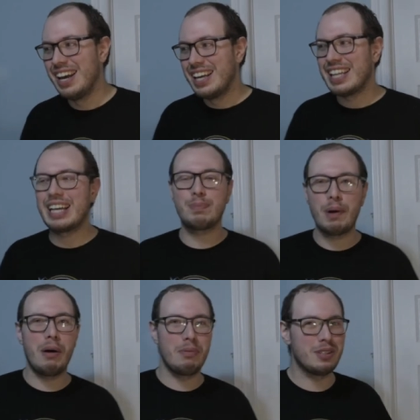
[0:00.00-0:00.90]
That's
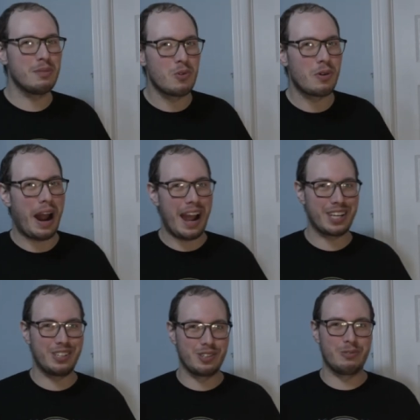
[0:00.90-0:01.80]
probably the more
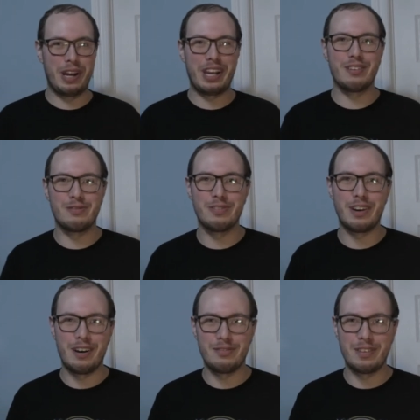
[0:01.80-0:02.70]
accurate way of
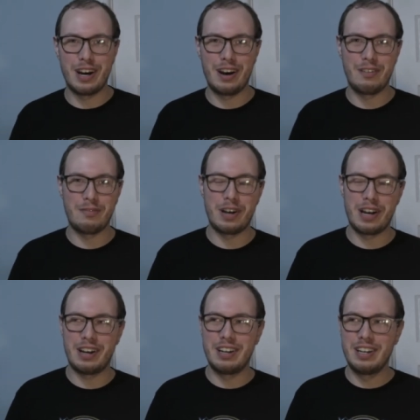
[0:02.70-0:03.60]
of of
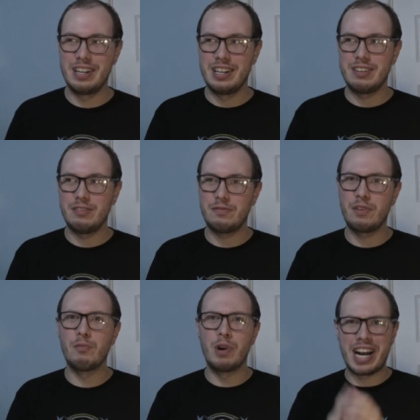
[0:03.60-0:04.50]
uh, from
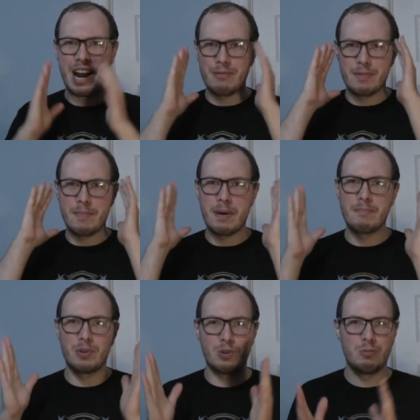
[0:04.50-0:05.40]
what I
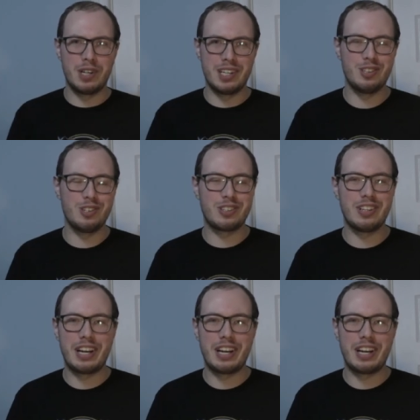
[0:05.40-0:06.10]
remember what it looked like.